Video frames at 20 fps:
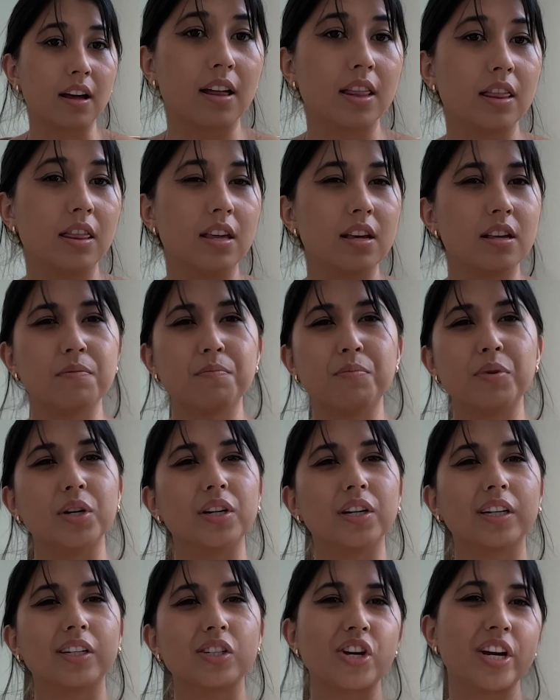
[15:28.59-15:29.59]
this
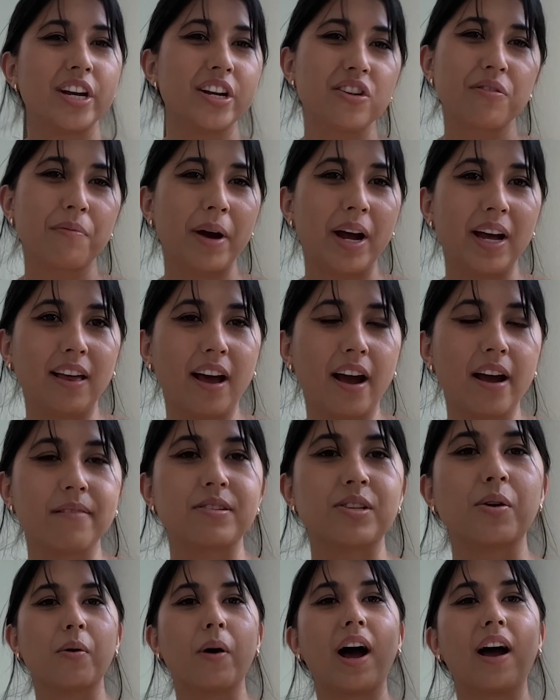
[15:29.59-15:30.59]
book changed my life.
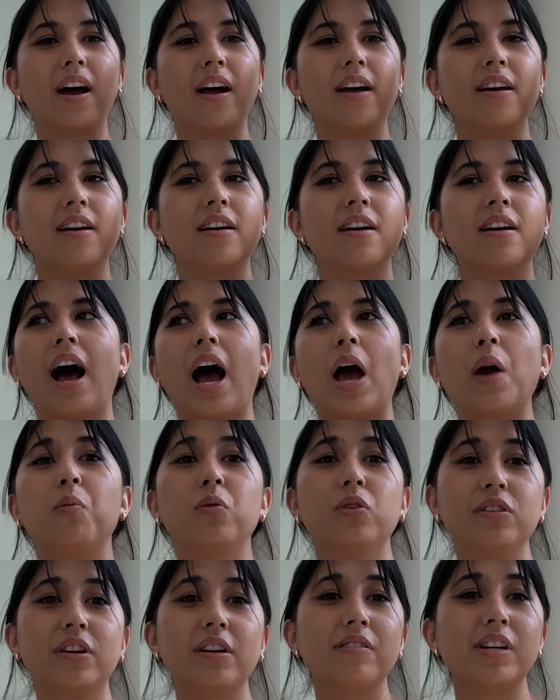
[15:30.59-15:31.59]
So I
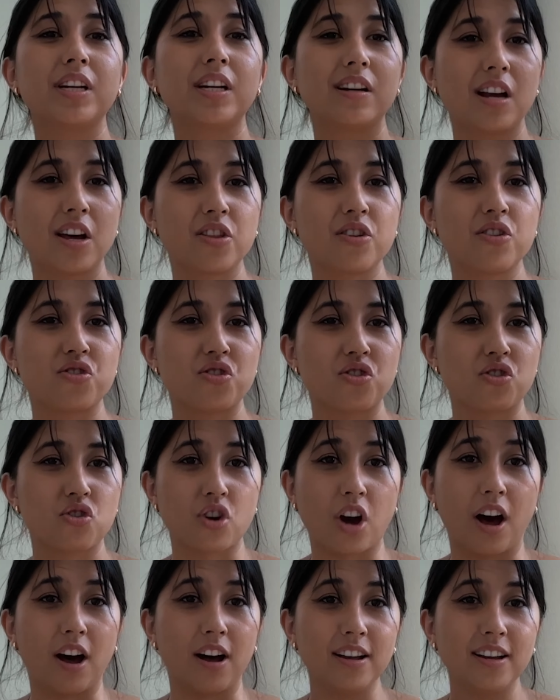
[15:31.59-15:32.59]
will give it another
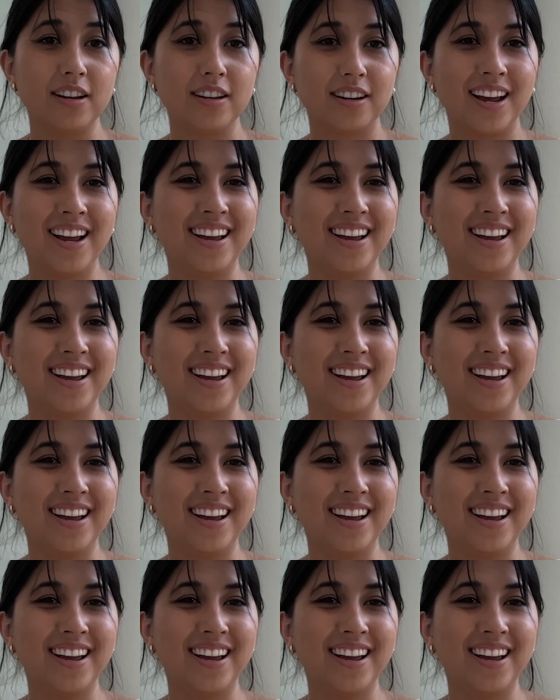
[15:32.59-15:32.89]
shot.